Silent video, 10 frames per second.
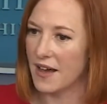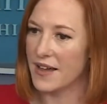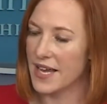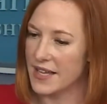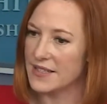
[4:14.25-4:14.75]

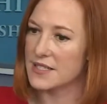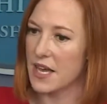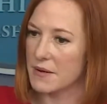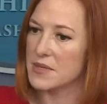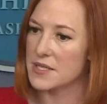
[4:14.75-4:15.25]
in the
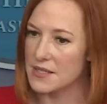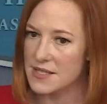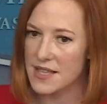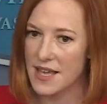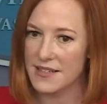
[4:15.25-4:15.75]
time
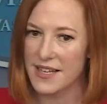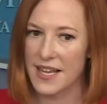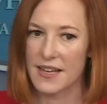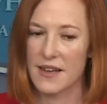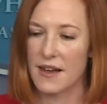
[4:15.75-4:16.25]
since then
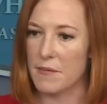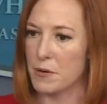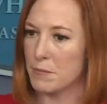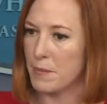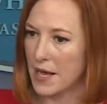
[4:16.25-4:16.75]
in
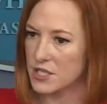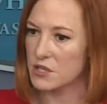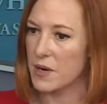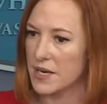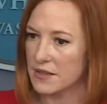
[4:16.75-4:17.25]

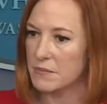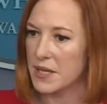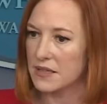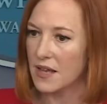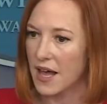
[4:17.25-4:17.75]
perpetuating the
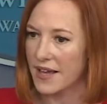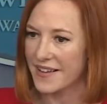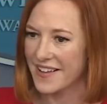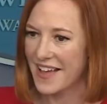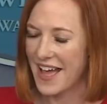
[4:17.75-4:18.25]
big
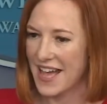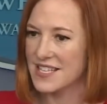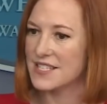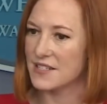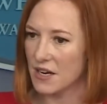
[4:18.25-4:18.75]
lie
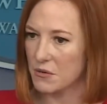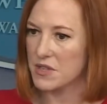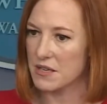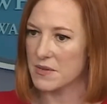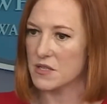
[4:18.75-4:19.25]
has stuck
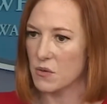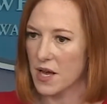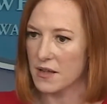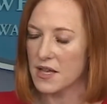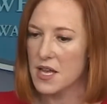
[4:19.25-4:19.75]
with him as
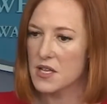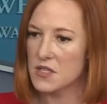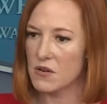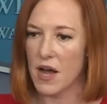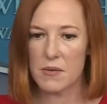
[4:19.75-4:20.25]
well.
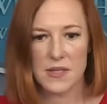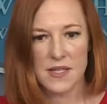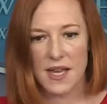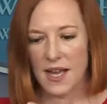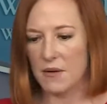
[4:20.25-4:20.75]
So I
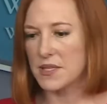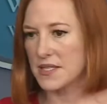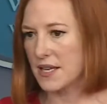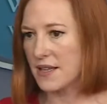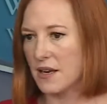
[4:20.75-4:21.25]
would
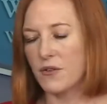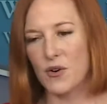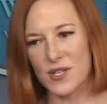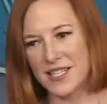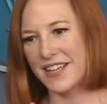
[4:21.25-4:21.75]
say that, of
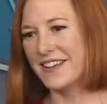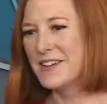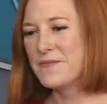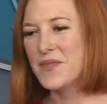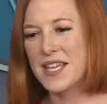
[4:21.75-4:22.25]
course,
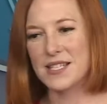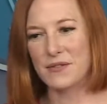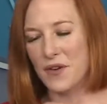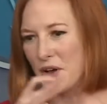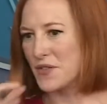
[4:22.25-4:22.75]
he's
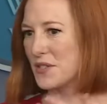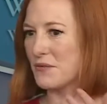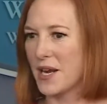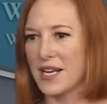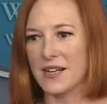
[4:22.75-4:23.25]
involved in
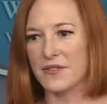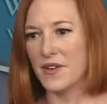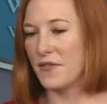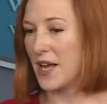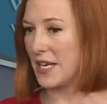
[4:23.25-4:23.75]
the writing
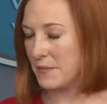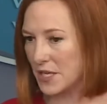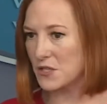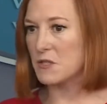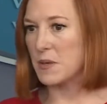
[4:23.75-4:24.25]
of any
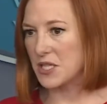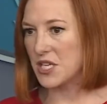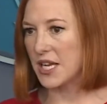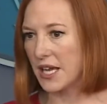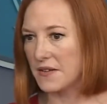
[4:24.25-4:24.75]
major speech
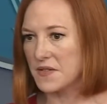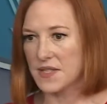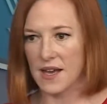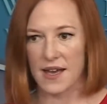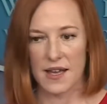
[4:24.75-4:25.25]
he
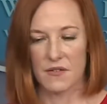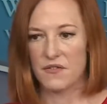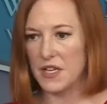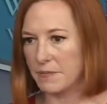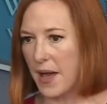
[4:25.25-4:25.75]
gives, in
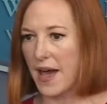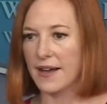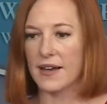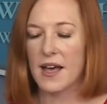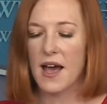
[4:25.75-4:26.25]

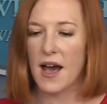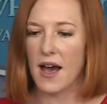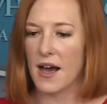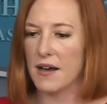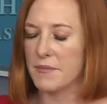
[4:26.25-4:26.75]
feedback
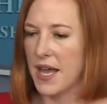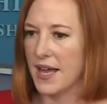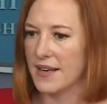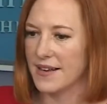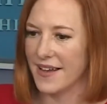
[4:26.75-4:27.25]

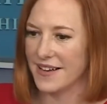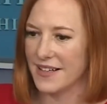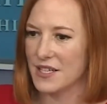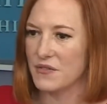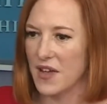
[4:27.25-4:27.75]

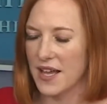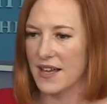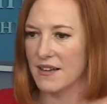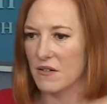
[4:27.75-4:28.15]
and conveying.